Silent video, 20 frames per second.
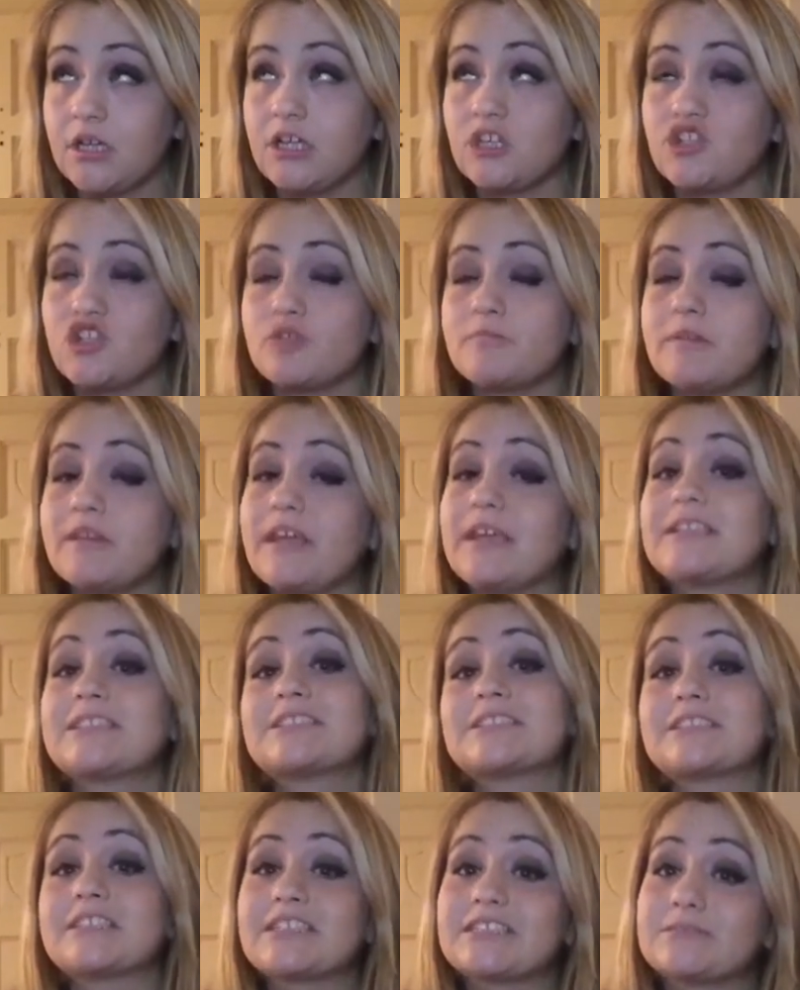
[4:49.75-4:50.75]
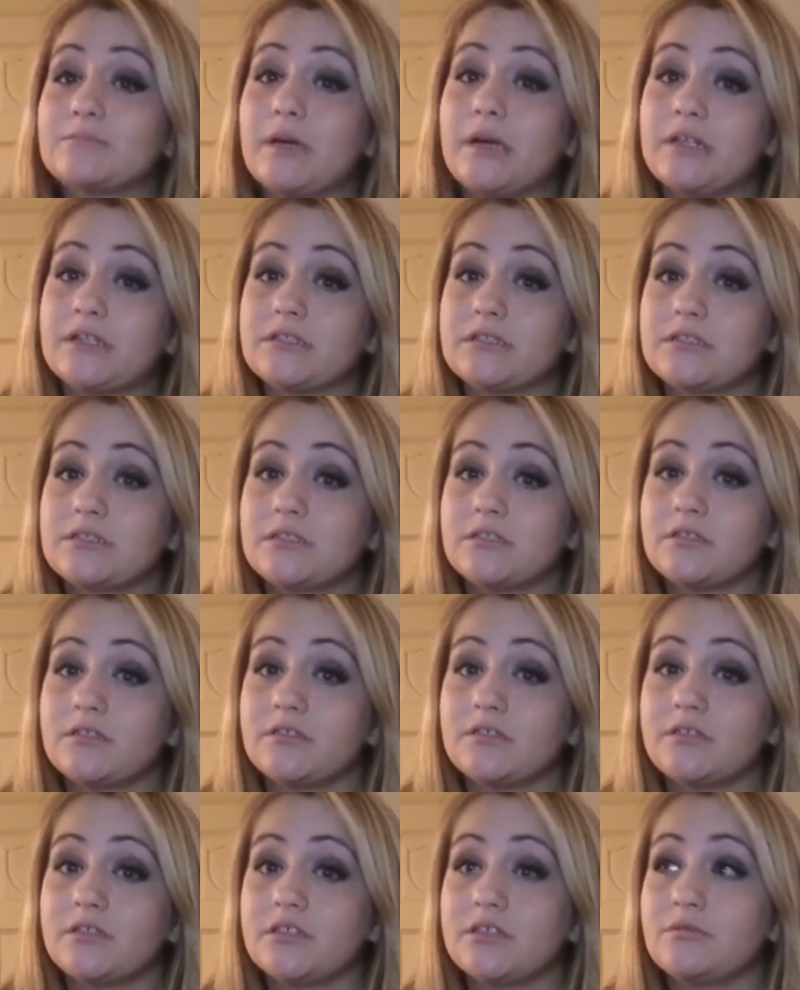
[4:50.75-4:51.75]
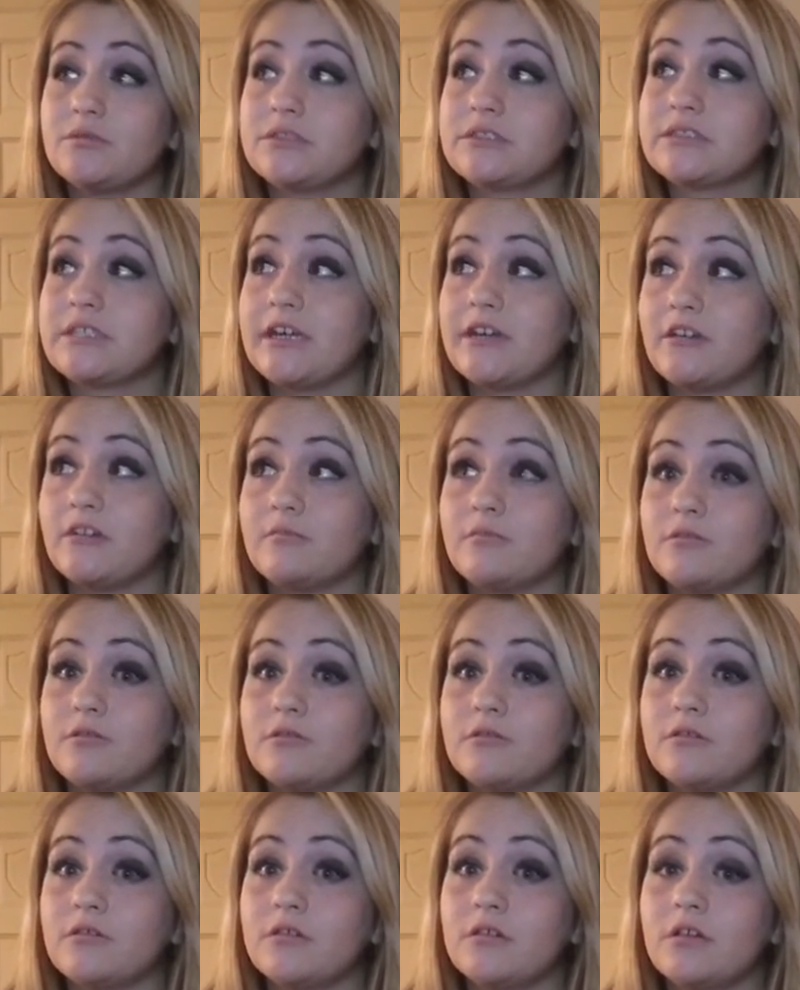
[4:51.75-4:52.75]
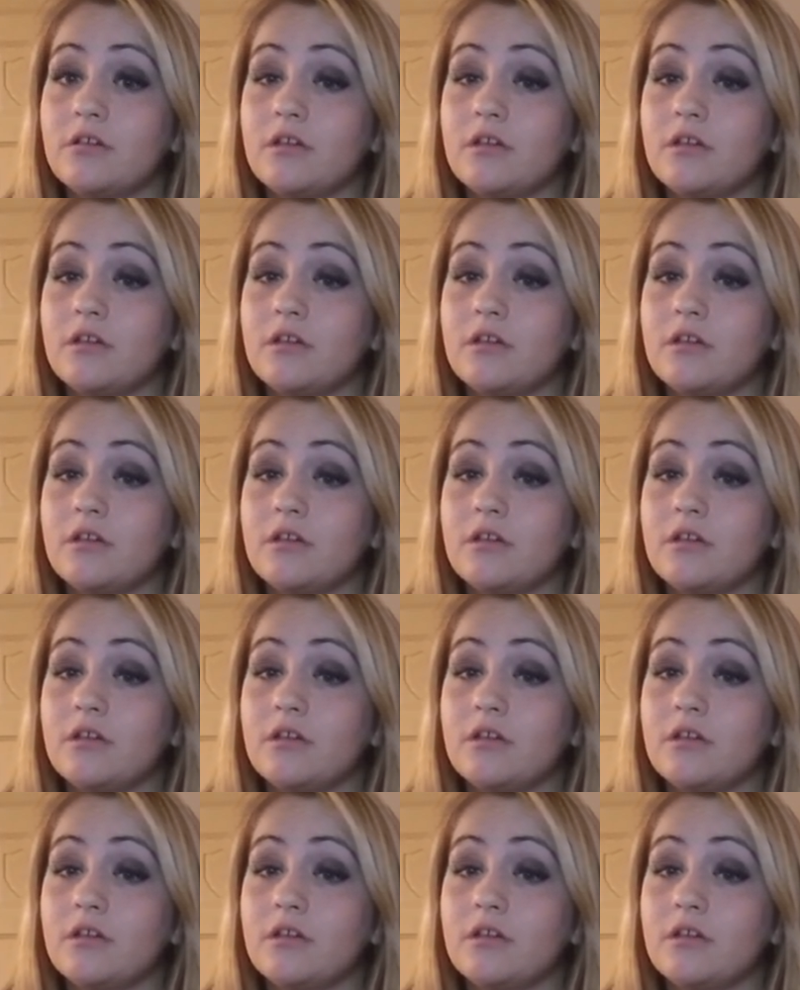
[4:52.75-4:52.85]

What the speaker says: It took me like 6 months. It was terrible.